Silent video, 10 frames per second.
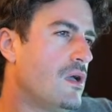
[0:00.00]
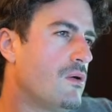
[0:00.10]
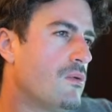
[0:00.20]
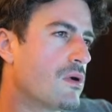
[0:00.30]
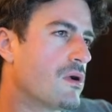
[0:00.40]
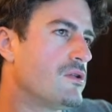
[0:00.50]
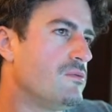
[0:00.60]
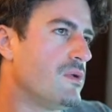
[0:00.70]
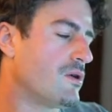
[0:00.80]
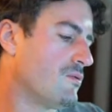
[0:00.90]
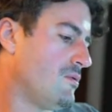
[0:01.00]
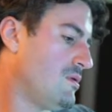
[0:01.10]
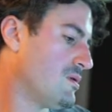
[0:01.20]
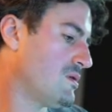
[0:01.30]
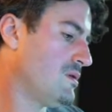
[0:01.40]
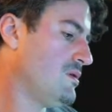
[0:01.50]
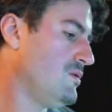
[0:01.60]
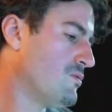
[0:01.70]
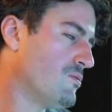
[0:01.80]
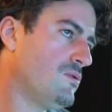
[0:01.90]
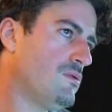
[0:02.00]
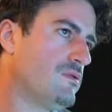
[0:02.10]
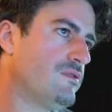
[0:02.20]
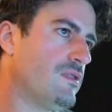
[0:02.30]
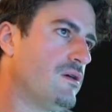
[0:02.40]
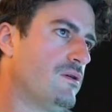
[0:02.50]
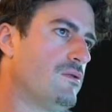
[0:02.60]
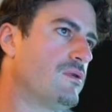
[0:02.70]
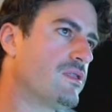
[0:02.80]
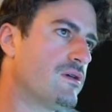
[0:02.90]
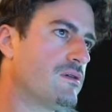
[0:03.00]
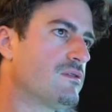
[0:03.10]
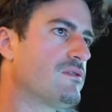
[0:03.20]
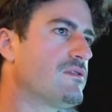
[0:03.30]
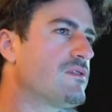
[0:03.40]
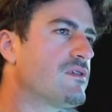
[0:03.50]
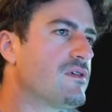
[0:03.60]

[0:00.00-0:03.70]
Where are you, mayor? Walk. Normal, slow, one of those.